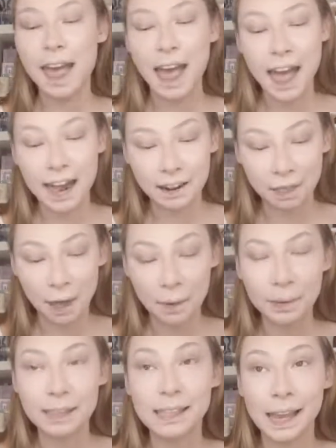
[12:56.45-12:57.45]
And they
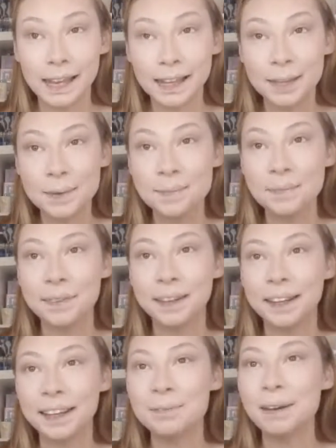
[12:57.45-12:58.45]
were selling them
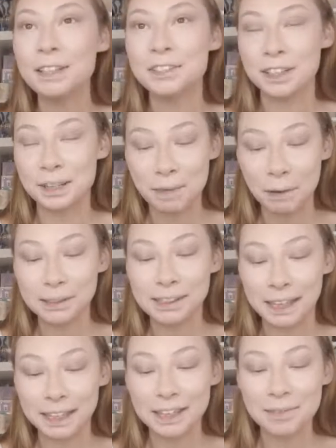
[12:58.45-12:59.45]
in my dream, they were
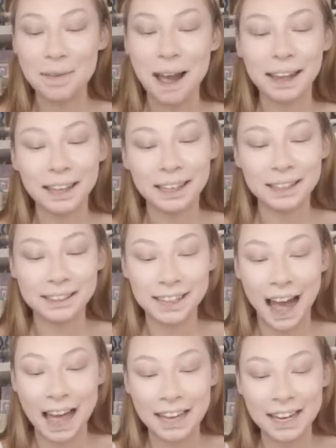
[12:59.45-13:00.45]
selling them in
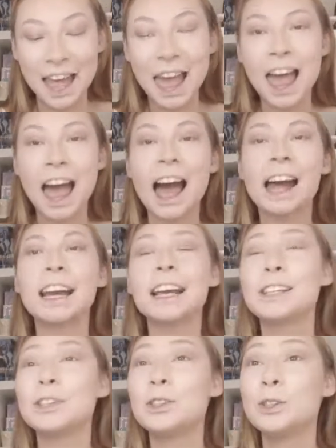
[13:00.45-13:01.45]
Target at
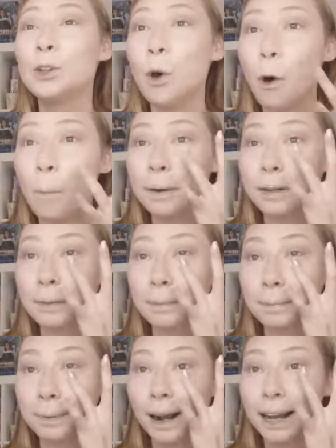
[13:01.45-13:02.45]

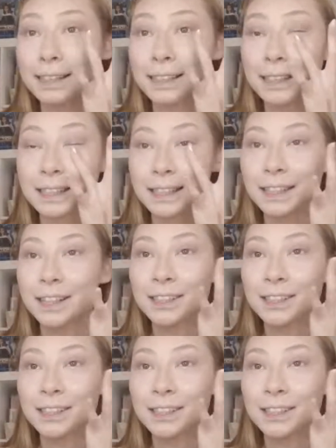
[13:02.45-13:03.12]
exorbitant prices.